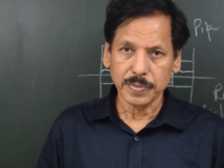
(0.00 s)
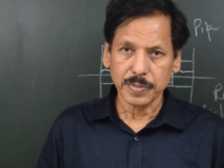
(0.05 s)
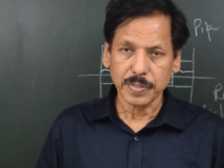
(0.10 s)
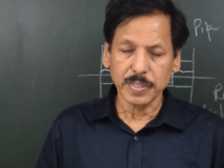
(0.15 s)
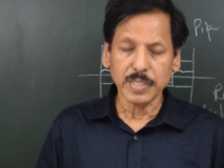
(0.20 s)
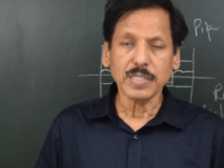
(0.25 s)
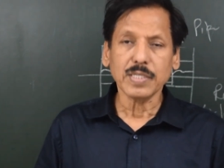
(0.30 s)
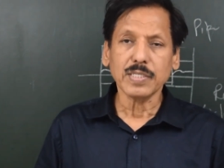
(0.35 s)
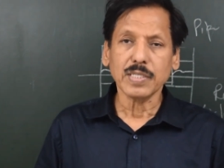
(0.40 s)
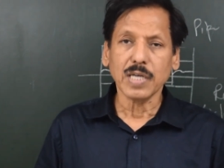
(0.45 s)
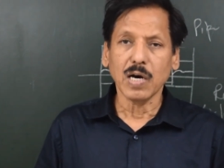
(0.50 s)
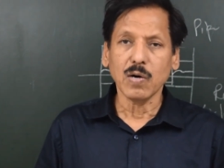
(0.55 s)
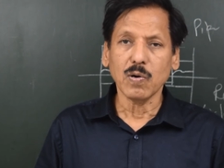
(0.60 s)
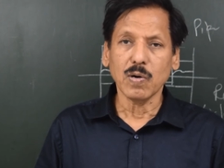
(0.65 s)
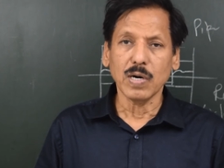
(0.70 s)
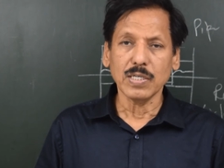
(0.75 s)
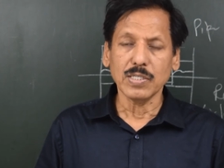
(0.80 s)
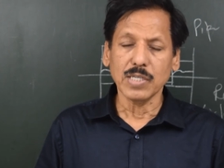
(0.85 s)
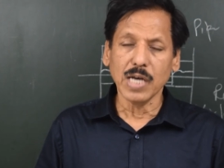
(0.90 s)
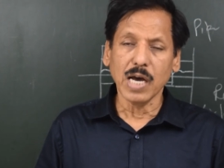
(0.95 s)
This is how
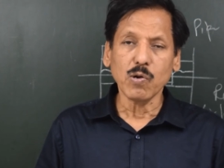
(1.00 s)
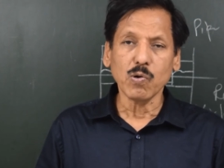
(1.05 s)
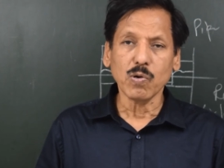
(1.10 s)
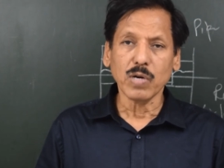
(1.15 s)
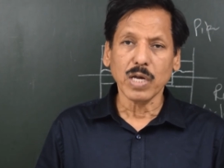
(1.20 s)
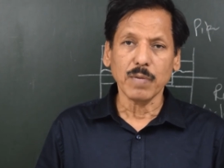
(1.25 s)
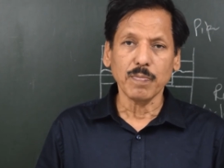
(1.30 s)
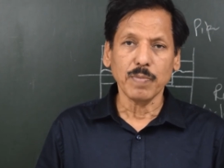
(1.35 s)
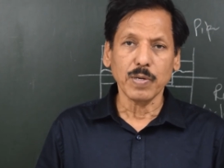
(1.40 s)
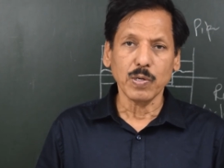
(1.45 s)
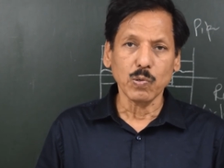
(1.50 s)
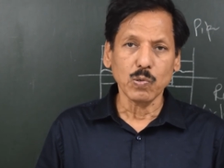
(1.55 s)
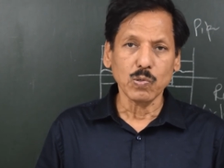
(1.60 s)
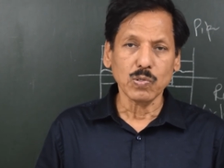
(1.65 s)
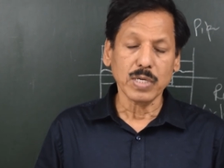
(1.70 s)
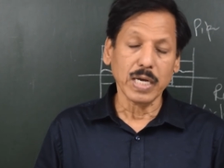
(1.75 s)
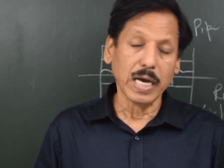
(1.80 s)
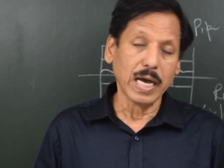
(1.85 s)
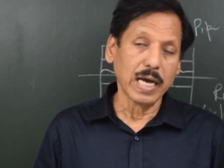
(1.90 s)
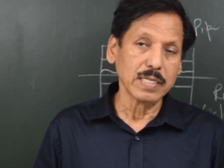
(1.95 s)
a gyro can be
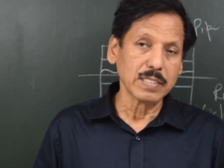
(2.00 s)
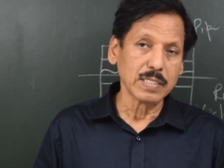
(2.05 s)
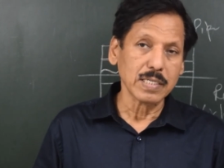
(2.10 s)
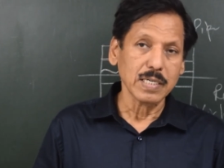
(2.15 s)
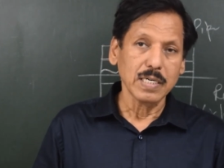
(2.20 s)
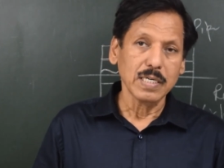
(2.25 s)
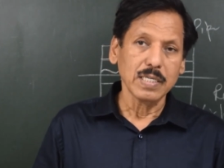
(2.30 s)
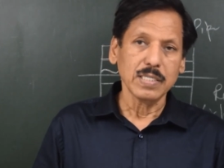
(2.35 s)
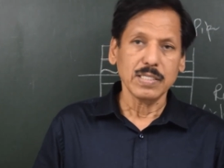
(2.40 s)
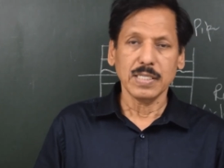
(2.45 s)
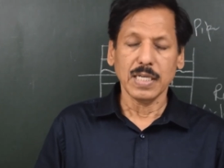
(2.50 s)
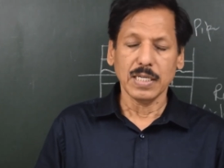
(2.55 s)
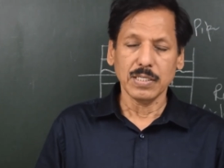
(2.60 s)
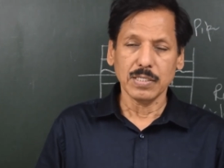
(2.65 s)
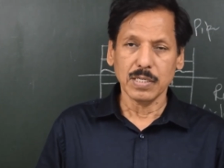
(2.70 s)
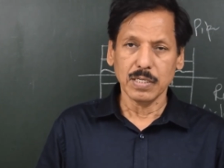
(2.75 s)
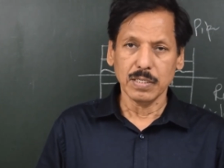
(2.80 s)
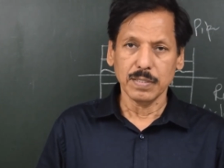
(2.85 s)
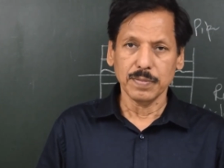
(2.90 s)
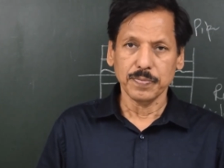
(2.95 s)
used as
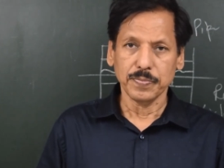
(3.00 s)
sensor.